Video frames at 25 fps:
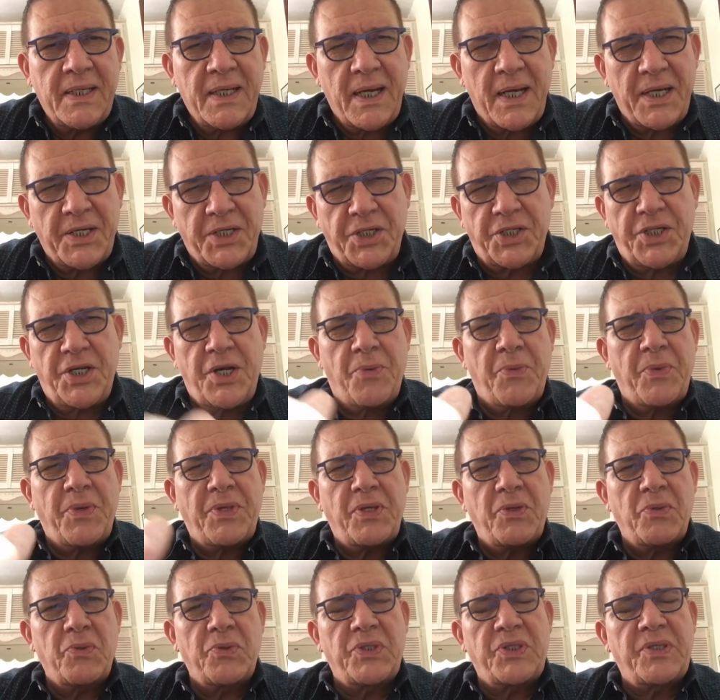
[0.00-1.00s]
I share with
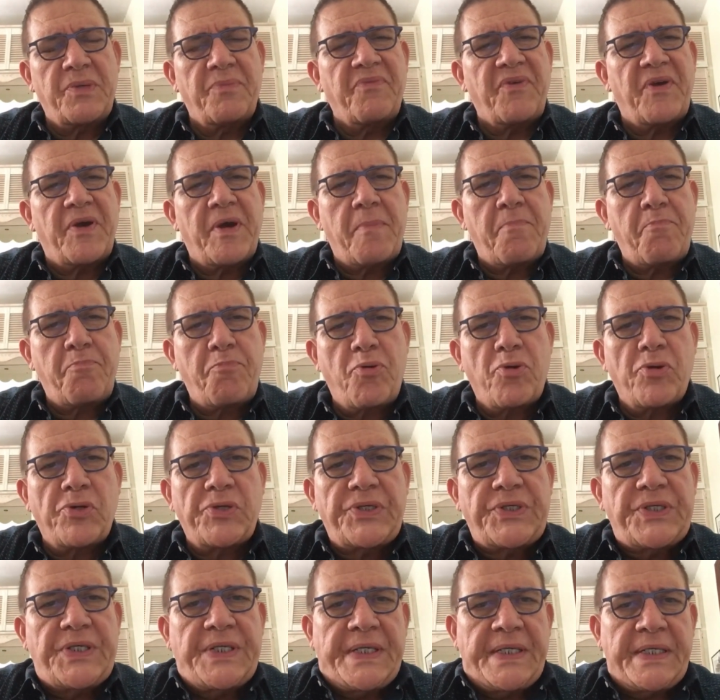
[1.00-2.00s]
you some very
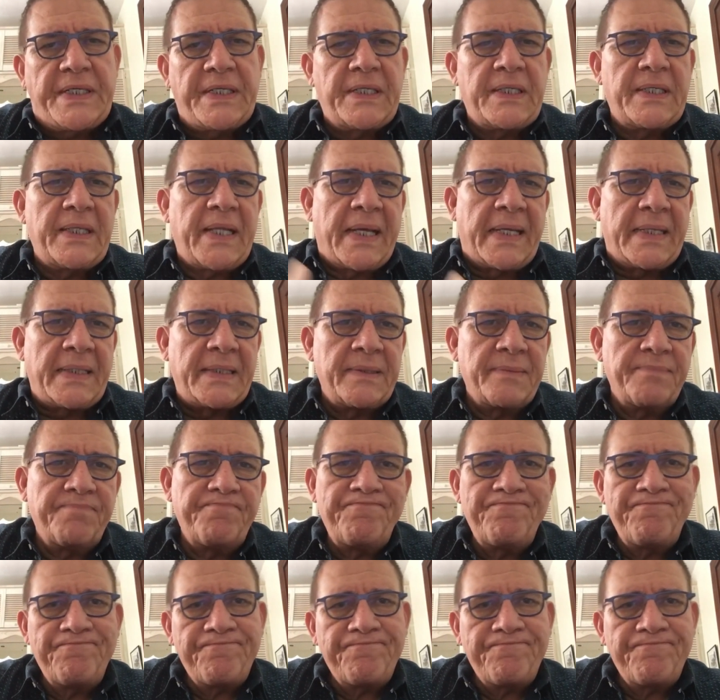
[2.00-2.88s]
personal and